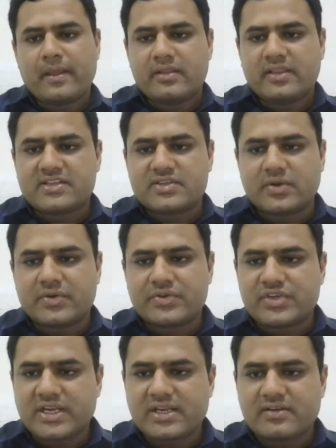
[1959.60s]
that's how you
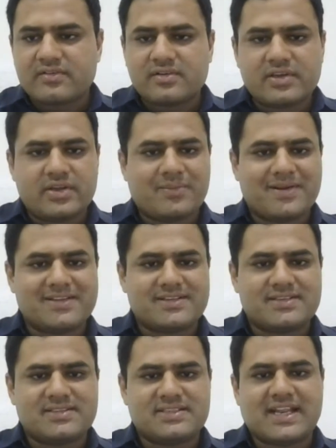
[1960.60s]
check your
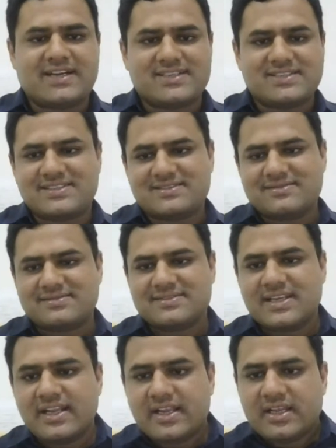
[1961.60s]
mother's status.
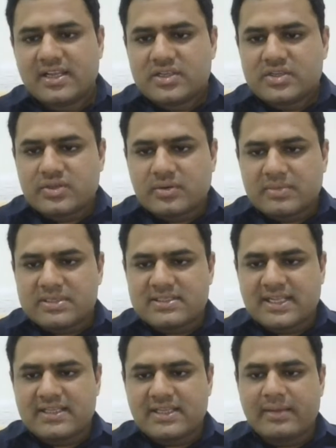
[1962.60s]
So, Ms.
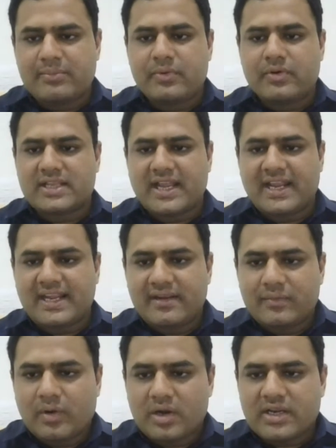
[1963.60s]
Nandini
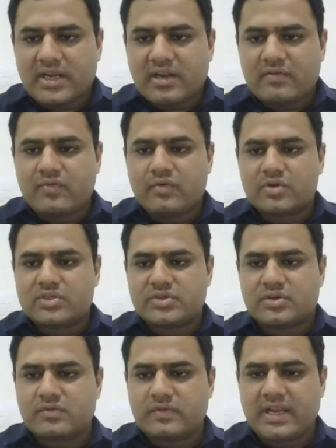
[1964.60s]
Pugatai, what kind of food
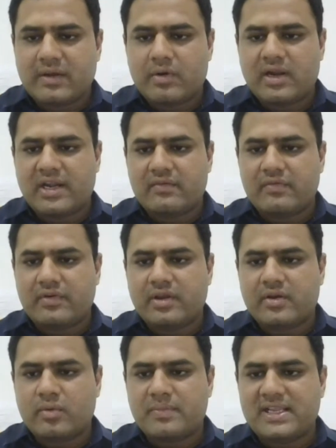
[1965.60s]
should we avoid if we
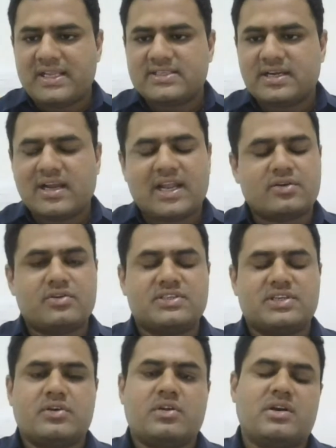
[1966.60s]
are obese and lactose
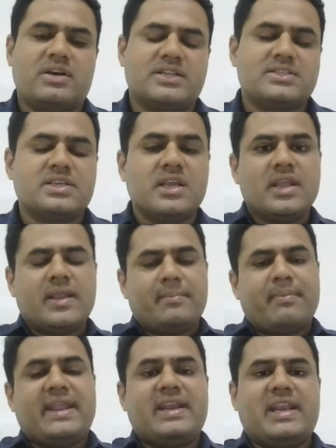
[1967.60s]
intolerance?
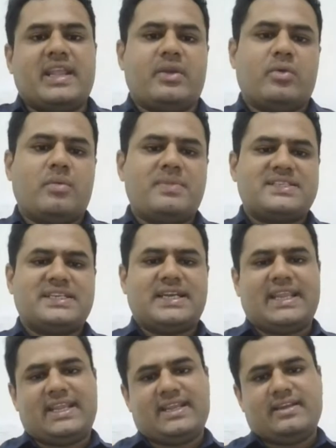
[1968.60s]
Mainly,
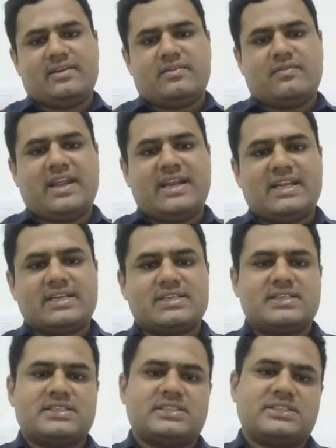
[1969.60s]
obesity. Why it
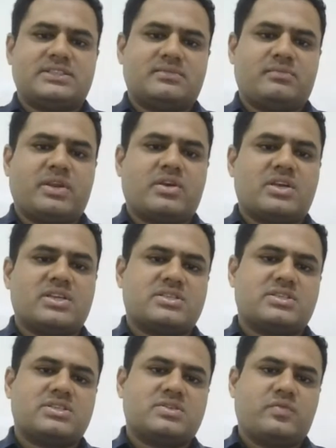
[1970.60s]
occurs?
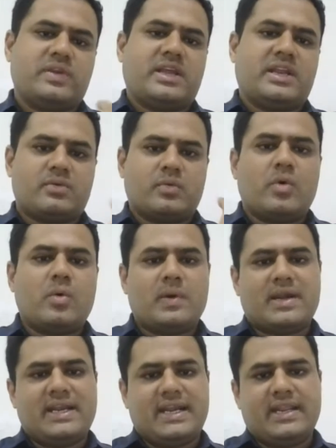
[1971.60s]
Because we are
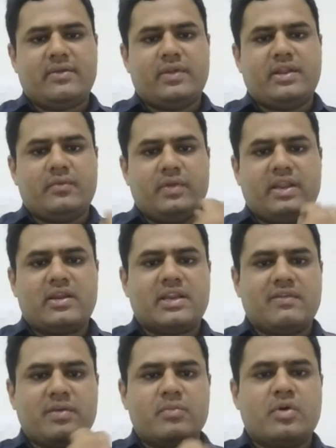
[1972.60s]
overeating. We are
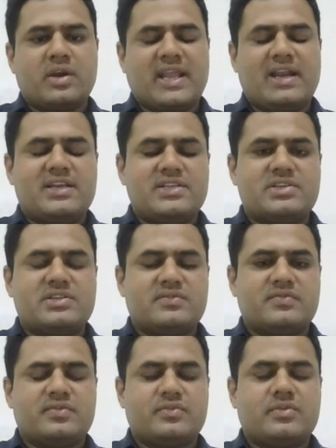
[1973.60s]
giving more calories to the
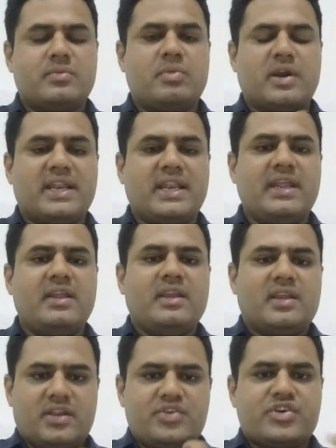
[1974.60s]
food body
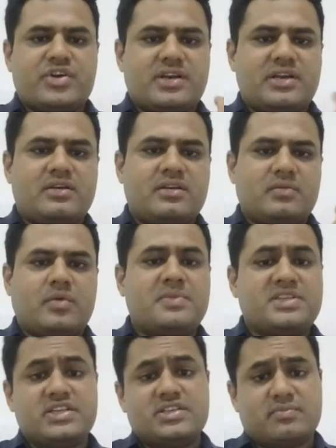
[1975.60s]
in general.
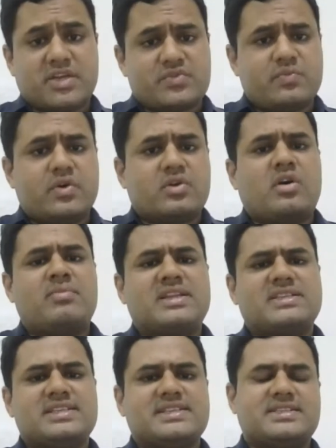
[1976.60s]
Obesity is a much more
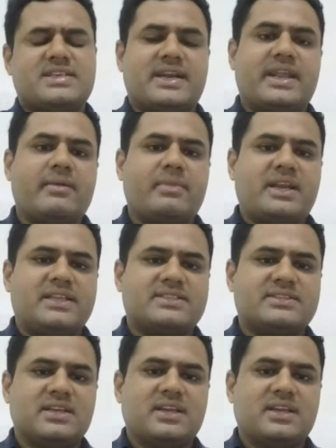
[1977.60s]
complex disease than diabetes.